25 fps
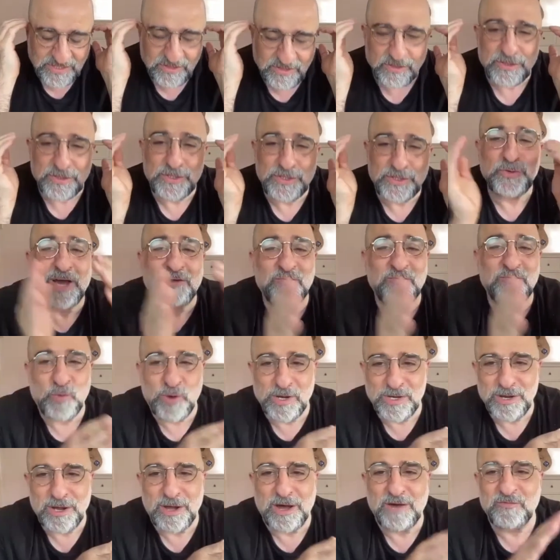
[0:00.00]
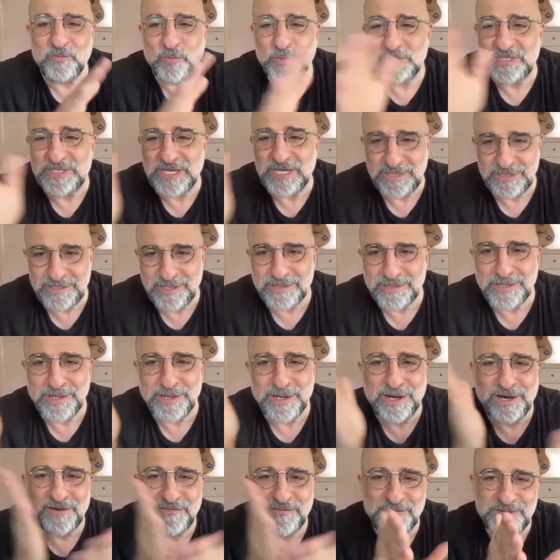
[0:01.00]
look, you have one half, we'll take the other
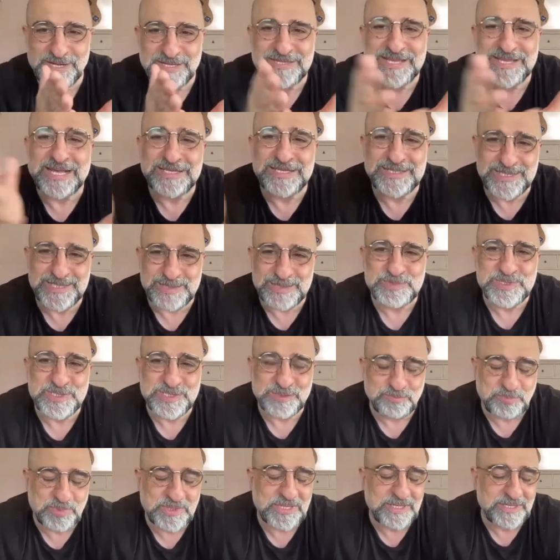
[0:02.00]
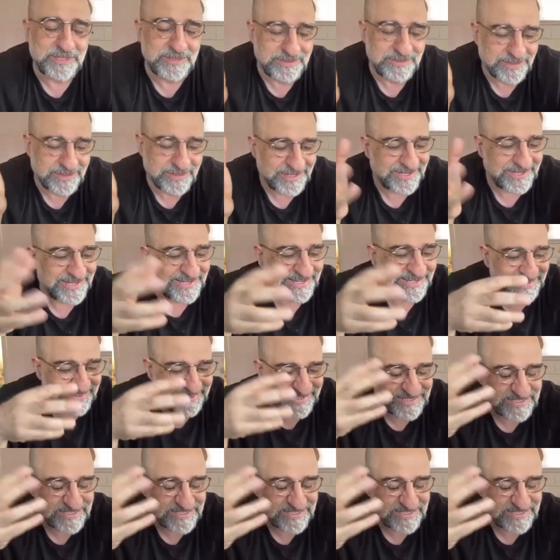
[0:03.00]
half. And that seems to be this